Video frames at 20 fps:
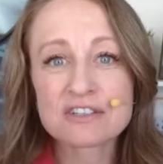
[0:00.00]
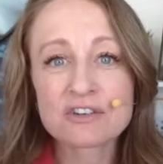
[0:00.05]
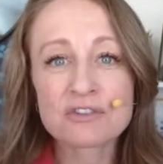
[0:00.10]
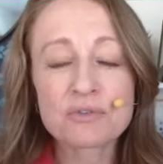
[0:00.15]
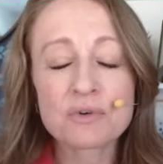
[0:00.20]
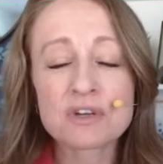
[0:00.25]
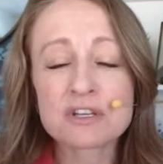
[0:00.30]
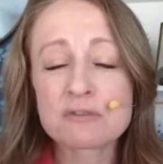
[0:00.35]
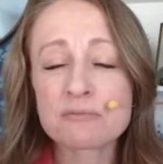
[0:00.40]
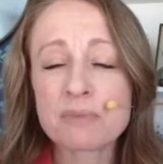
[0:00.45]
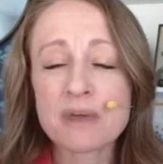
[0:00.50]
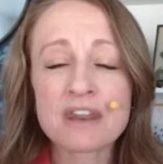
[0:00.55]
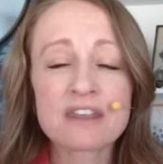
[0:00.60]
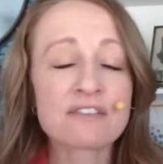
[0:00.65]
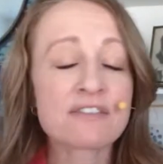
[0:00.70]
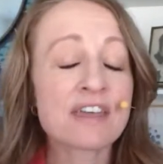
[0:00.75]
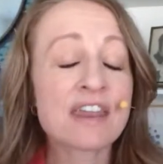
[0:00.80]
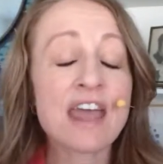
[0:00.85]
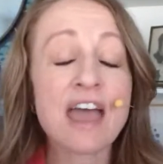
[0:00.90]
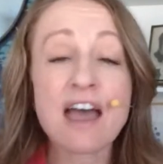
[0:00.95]
you're going to
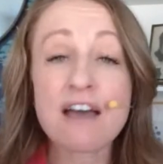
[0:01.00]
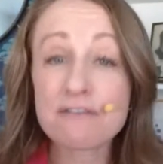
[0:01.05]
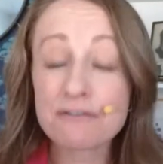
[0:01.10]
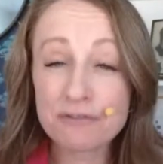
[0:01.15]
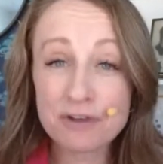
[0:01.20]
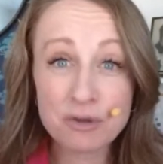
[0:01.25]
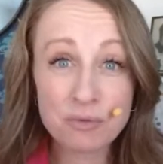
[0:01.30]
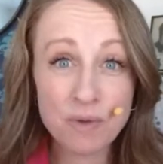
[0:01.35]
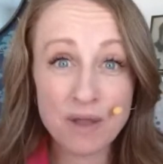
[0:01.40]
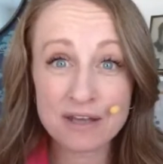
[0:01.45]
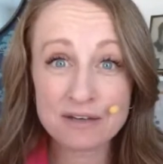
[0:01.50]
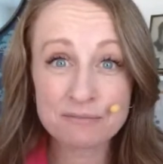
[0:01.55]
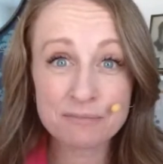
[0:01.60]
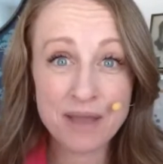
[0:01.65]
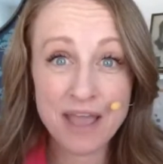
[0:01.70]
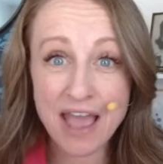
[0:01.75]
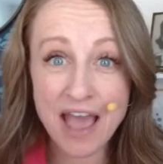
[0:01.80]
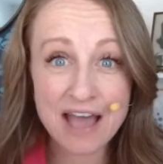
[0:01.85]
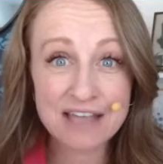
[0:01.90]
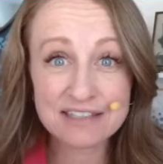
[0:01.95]
benefit everyone
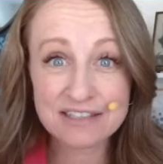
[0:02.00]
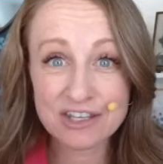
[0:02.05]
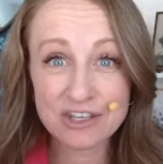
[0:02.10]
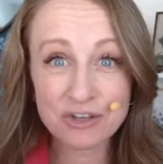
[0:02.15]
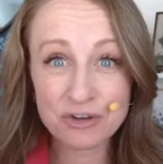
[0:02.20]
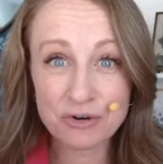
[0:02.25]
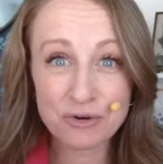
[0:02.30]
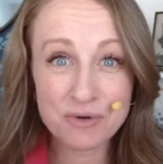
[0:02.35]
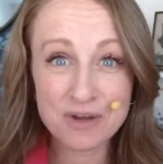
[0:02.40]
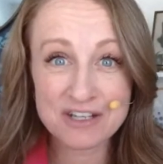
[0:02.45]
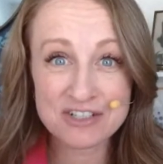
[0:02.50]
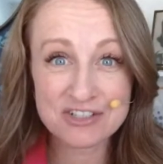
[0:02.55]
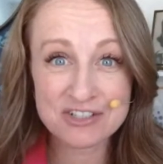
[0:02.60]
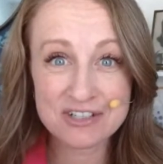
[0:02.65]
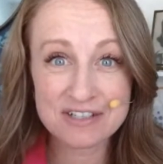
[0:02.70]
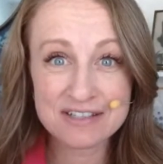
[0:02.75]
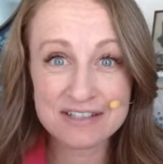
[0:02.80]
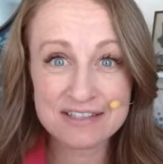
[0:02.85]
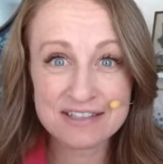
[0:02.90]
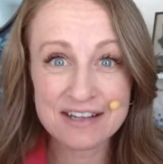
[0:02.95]
by asking your
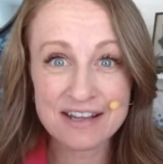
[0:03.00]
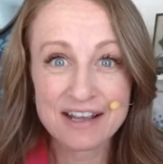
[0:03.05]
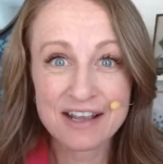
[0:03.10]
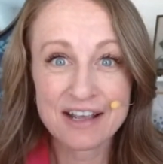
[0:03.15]
questions,